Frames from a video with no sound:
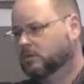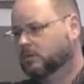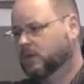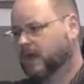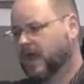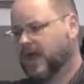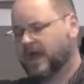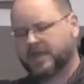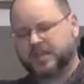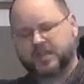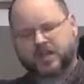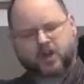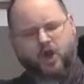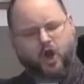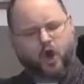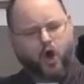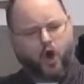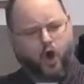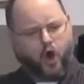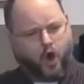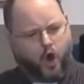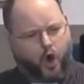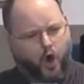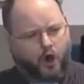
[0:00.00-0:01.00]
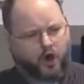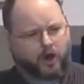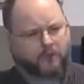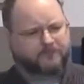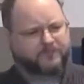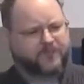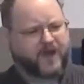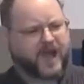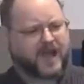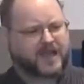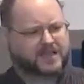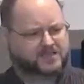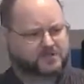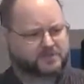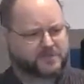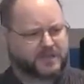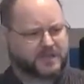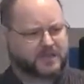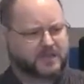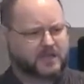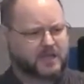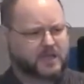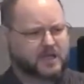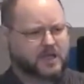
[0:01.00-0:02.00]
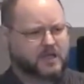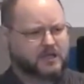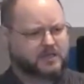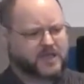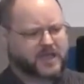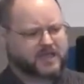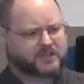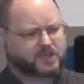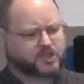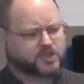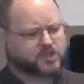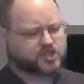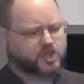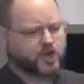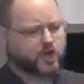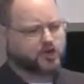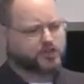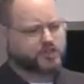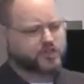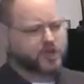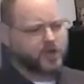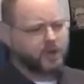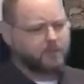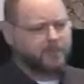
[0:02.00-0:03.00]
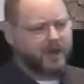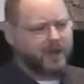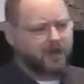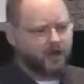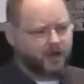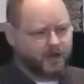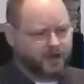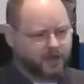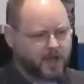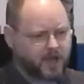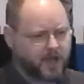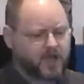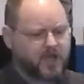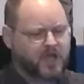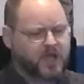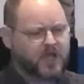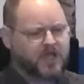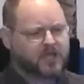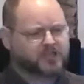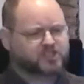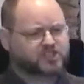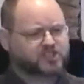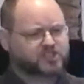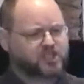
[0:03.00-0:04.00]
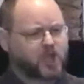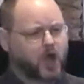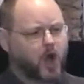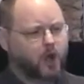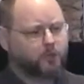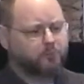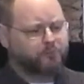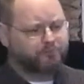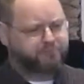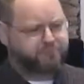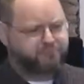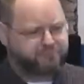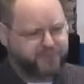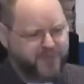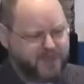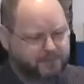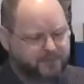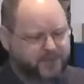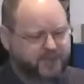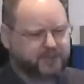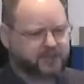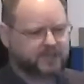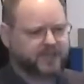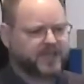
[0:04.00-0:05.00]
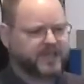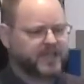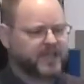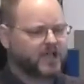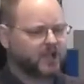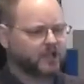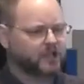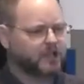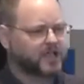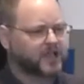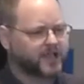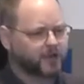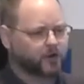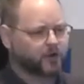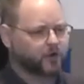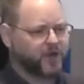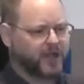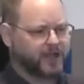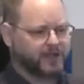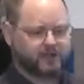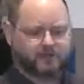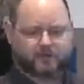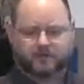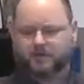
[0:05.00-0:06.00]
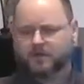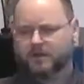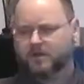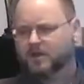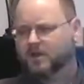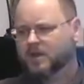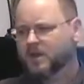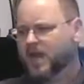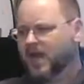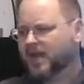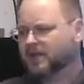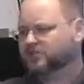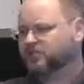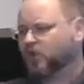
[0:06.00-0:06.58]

And it horrifies me that the church in America is so biblically illiterate and